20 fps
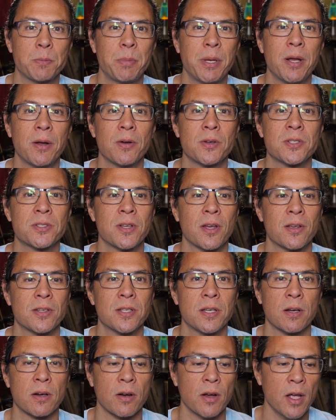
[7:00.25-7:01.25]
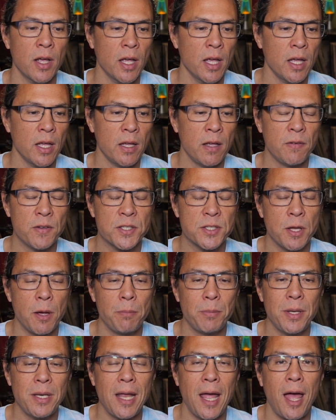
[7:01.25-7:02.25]
Piers does here, if
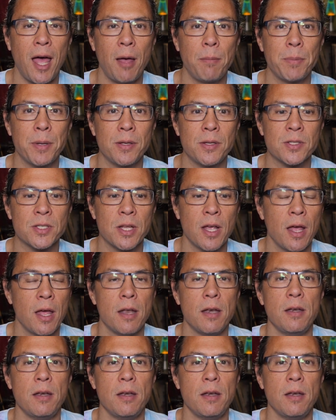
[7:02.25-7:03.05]
something happens